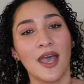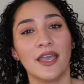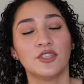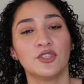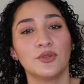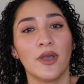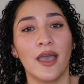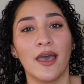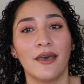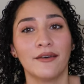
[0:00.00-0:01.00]
I do
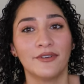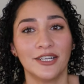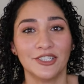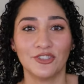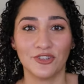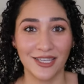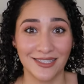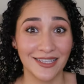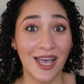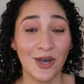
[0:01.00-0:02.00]
have dry
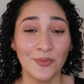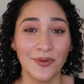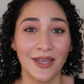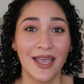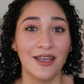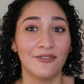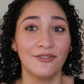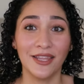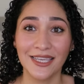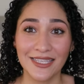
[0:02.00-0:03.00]
scalp,
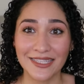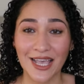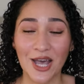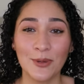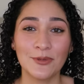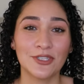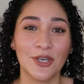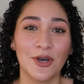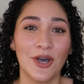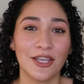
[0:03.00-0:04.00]
flaky scalp, so
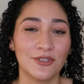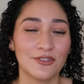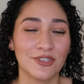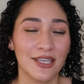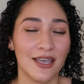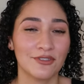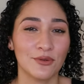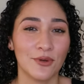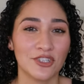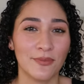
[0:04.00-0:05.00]
I usually have
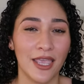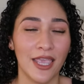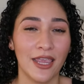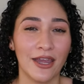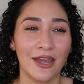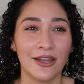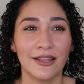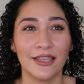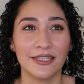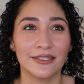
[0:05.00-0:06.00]
to wash my
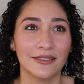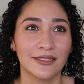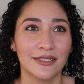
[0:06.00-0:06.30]
hair like